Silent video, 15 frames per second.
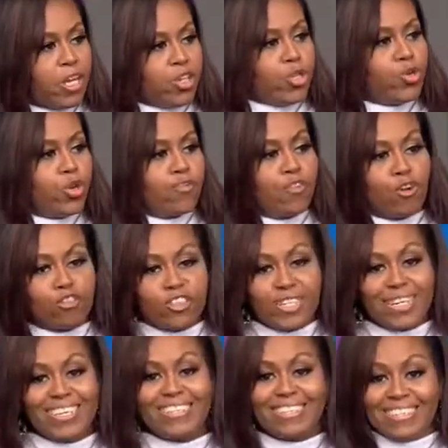
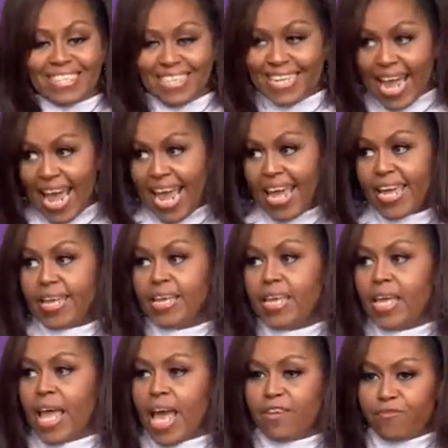universities today
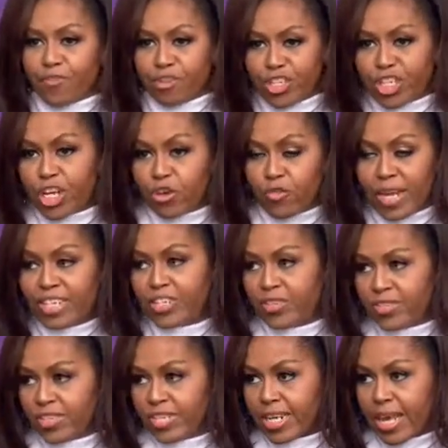and for
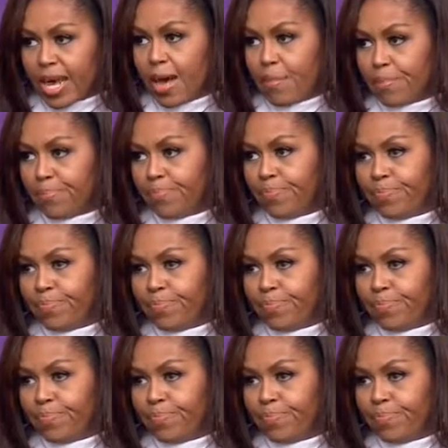generations to come.